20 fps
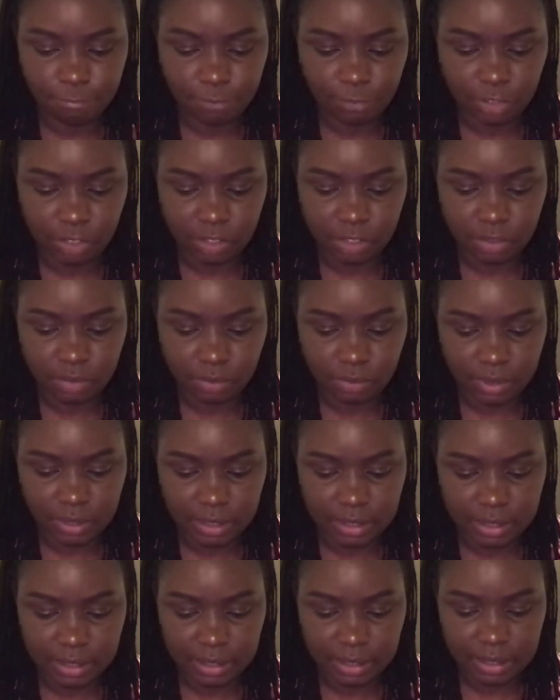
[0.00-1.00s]
Just one
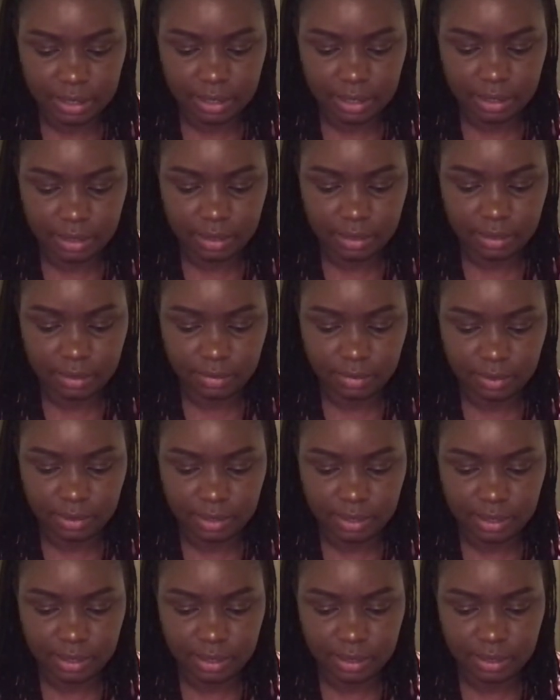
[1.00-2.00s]
second, one
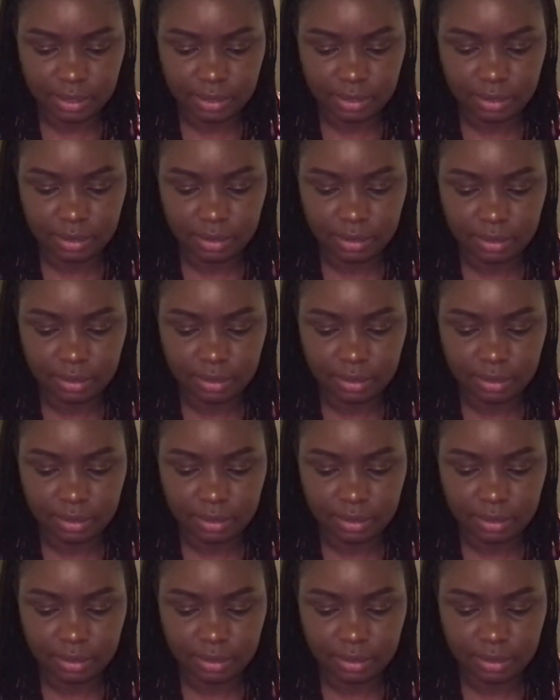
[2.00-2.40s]
second.